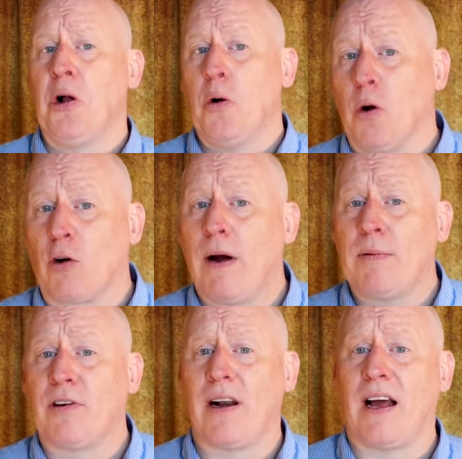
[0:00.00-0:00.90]
what
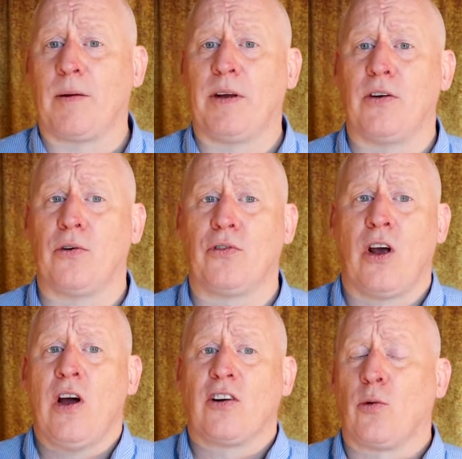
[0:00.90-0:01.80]
grapes are allowed to be used,
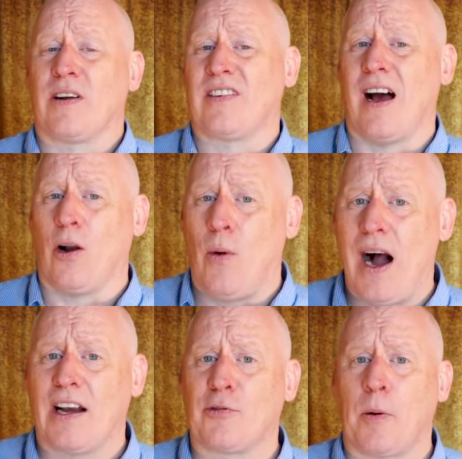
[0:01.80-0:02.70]
to what style of
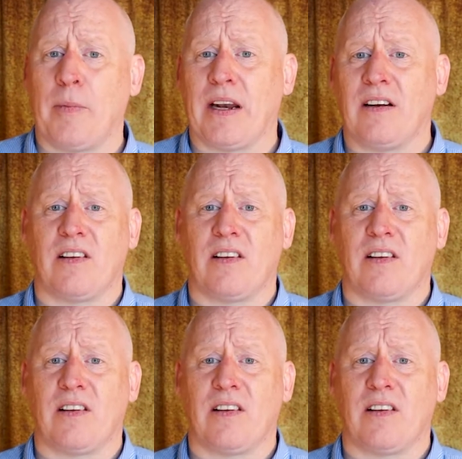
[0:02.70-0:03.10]
wine is permitted,